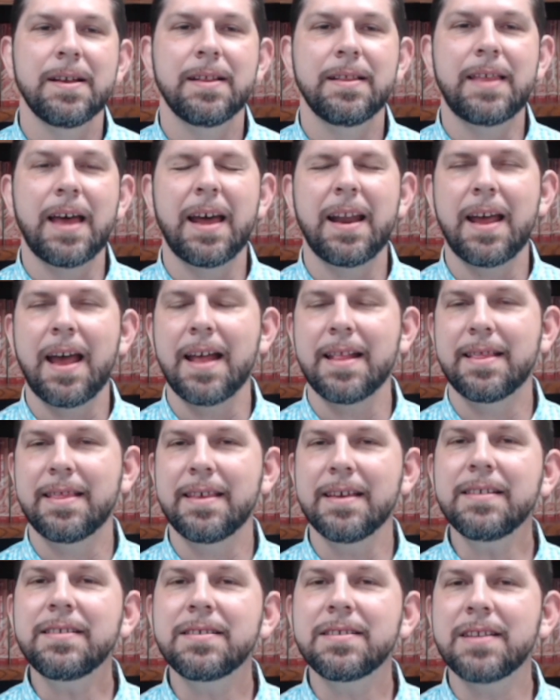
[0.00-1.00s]
that at
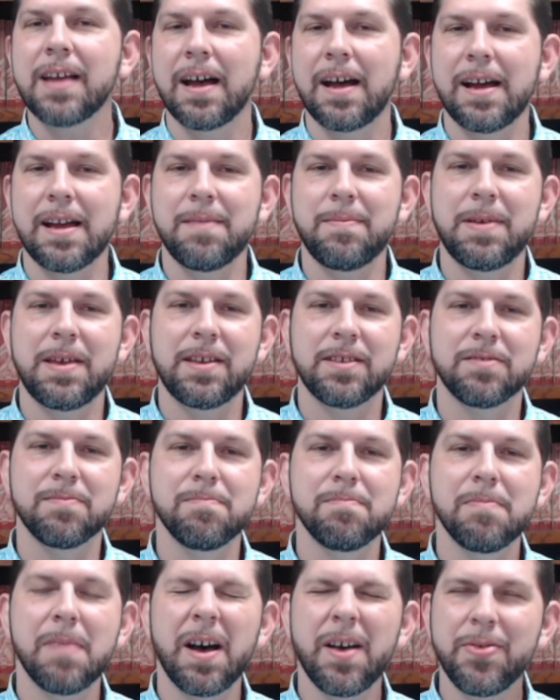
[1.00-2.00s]
this time his
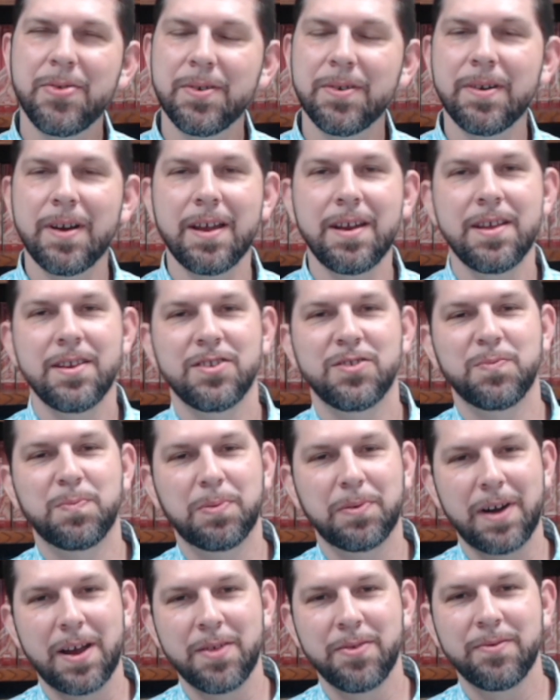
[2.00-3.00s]
mother and his
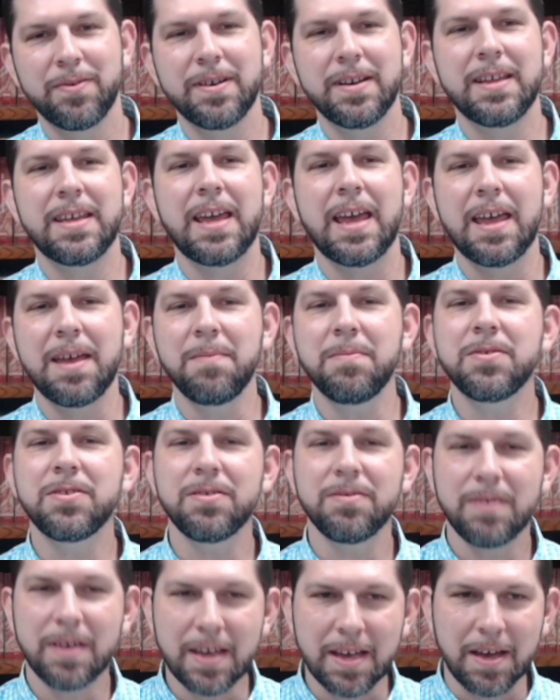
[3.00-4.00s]
brethren came
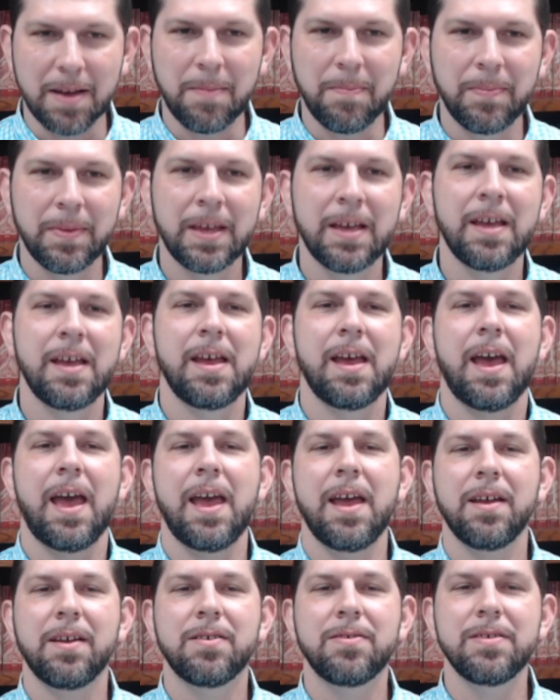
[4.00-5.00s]
to him
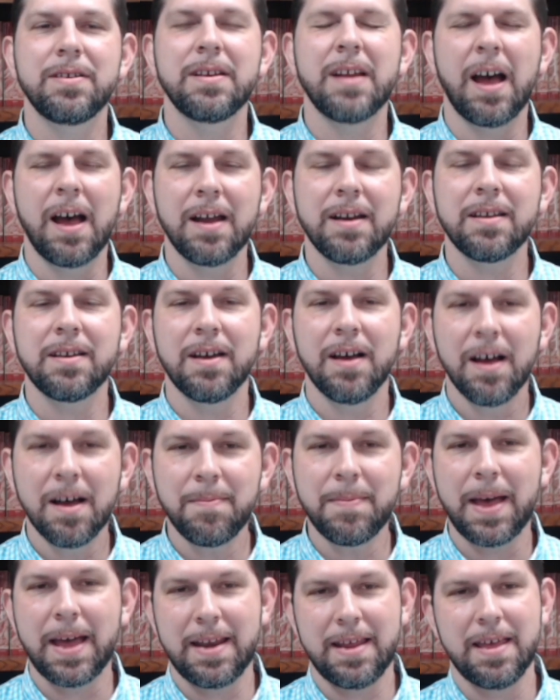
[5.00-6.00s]
and could not
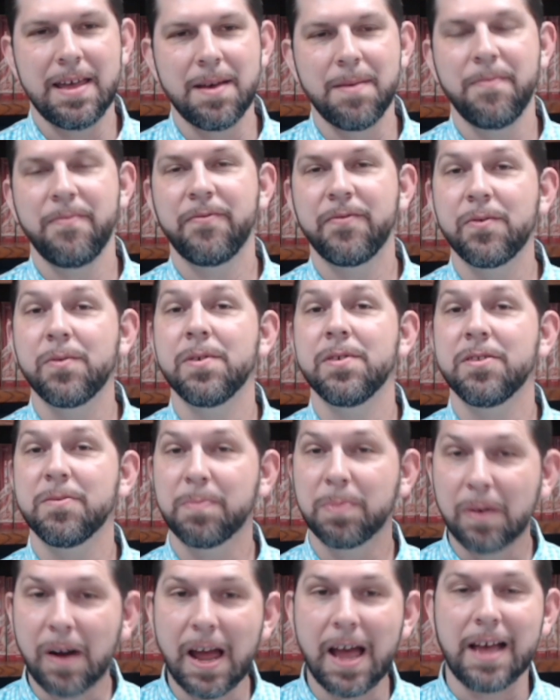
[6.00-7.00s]
come at him for the
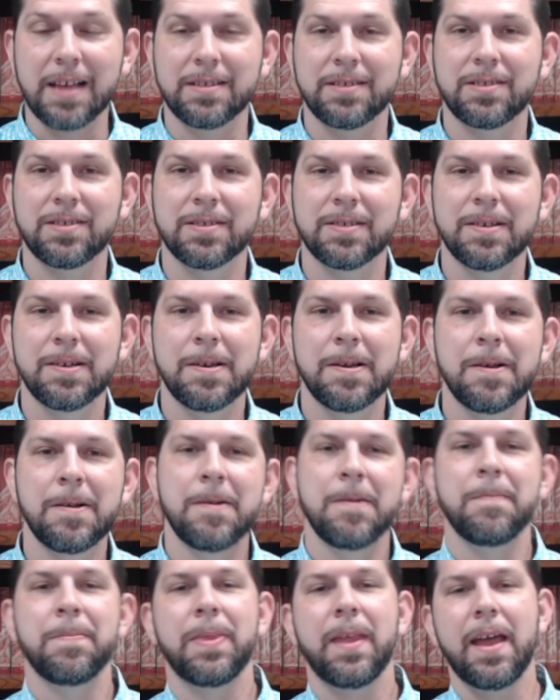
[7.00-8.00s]
press.
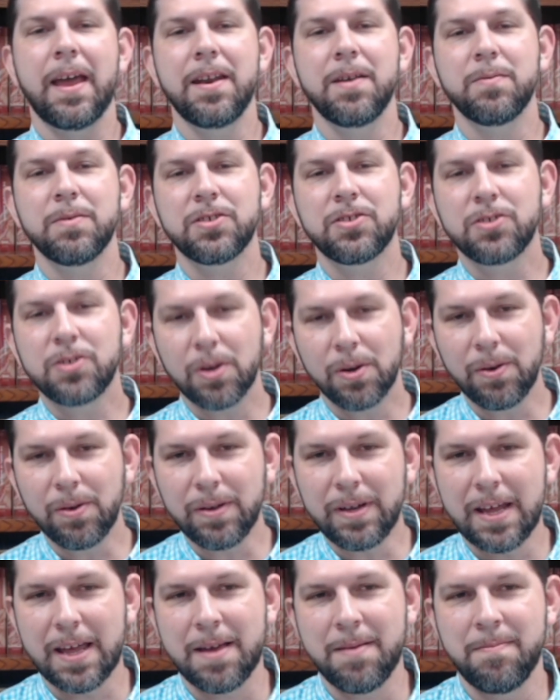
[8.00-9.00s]
And it was
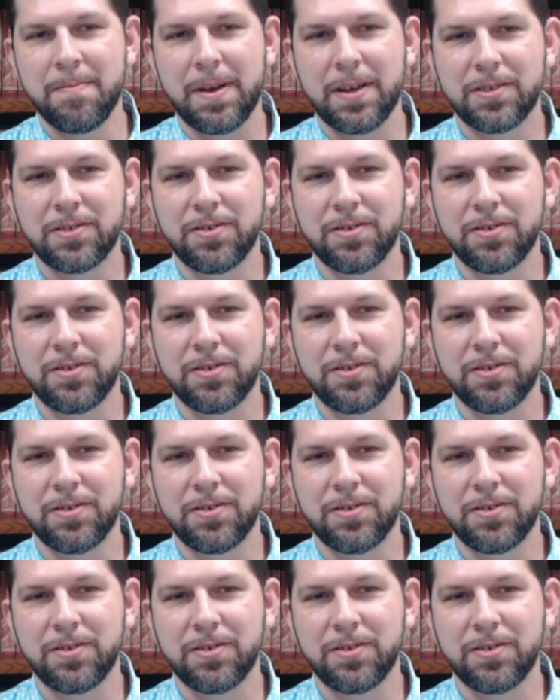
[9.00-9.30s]
told him by